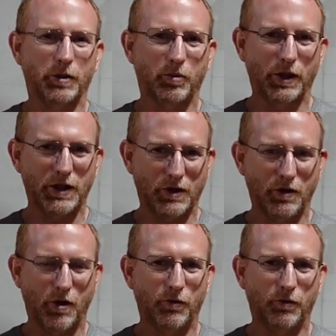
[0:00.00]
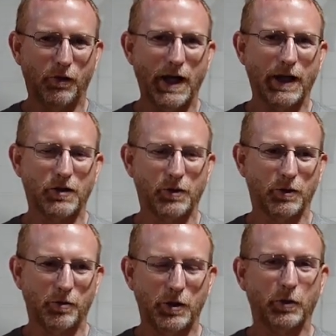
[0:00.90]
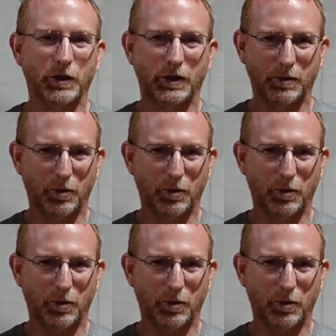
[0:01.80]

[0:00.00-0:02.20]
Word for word: in place and all flat so that we don't get any